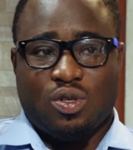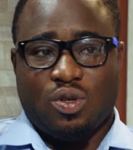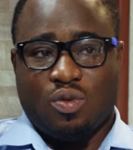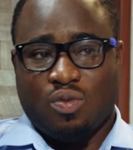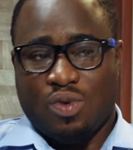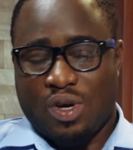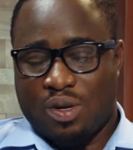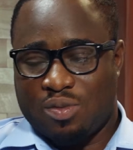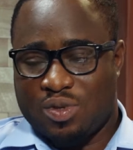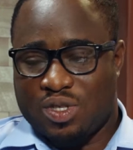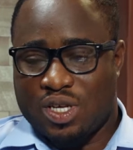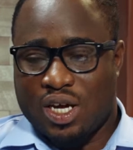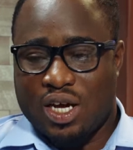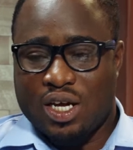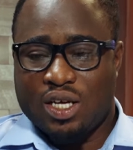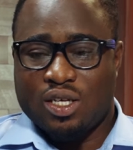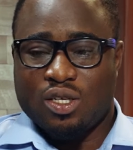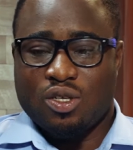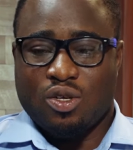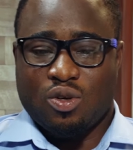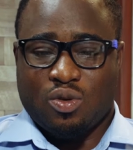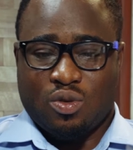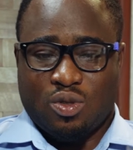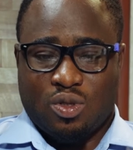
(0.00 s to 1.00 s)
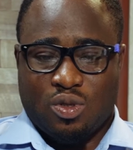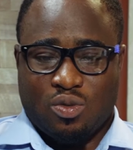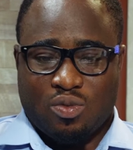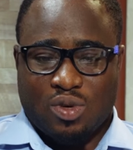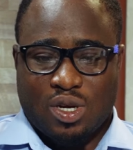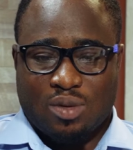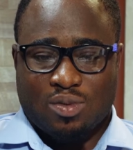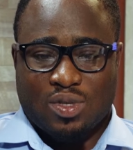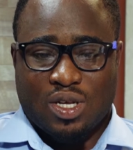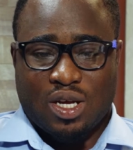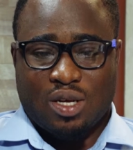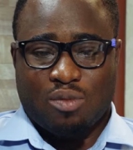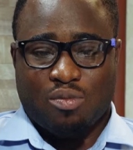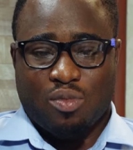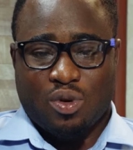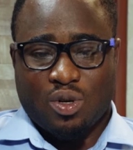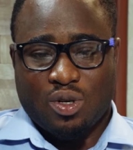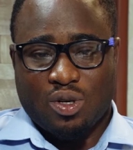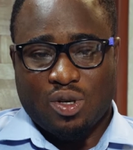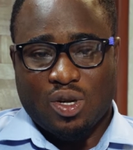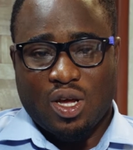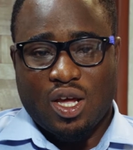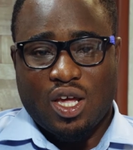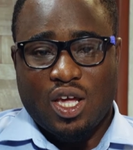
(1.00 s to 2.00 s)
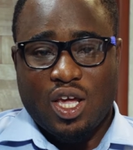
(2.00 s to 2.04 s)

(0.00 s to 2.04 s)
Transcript: To the website. Go to the website, but.